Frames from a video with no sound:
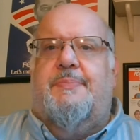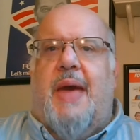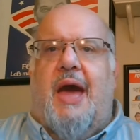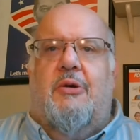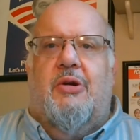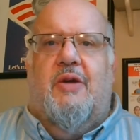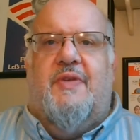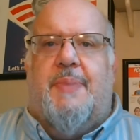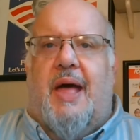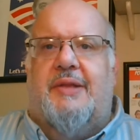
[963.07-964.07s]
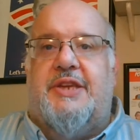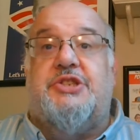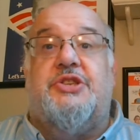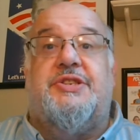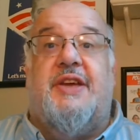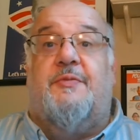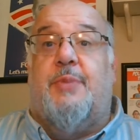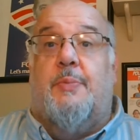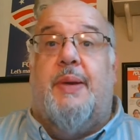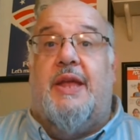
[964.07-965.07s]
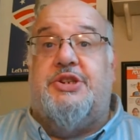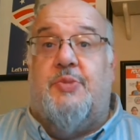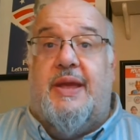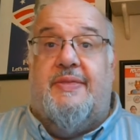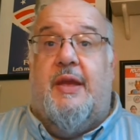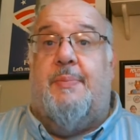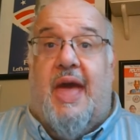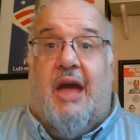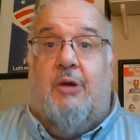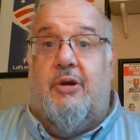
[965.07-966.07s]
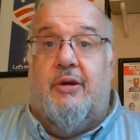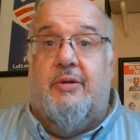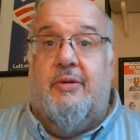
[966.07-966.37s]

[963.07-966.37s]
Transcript: power of a politician to self perpetuate their power